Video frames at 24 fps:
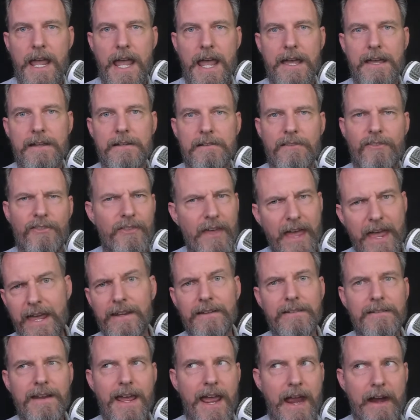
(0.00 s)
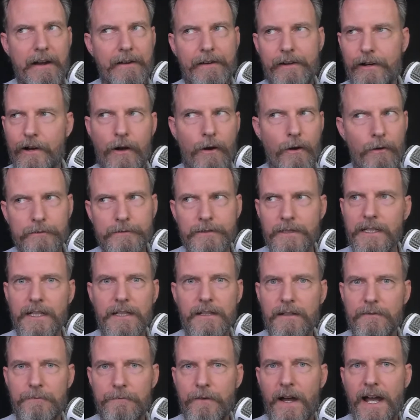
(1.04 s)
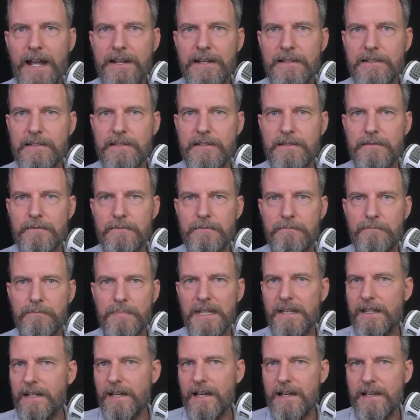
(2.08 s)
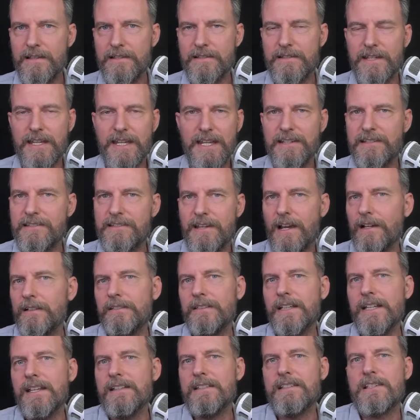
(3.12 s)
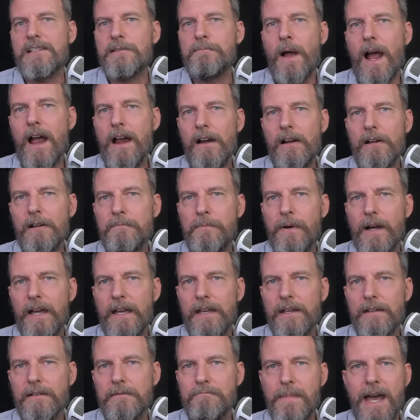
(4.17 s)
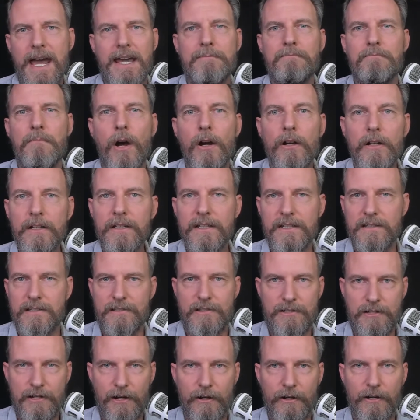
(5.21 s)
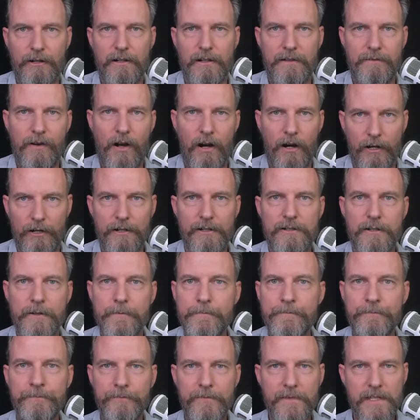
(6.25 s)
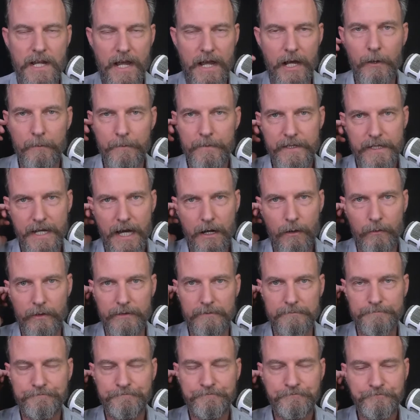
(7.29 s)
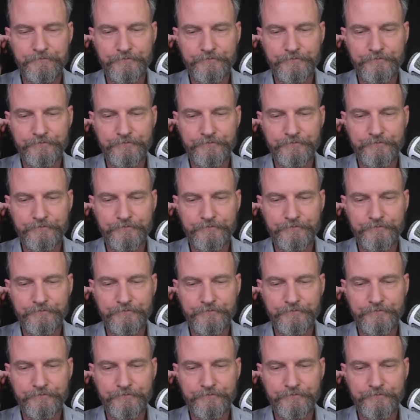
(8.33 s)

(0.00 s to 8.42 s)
And then Eric only fights because he's suddenly inspired by Madmartigan's turn of heart to help the Noan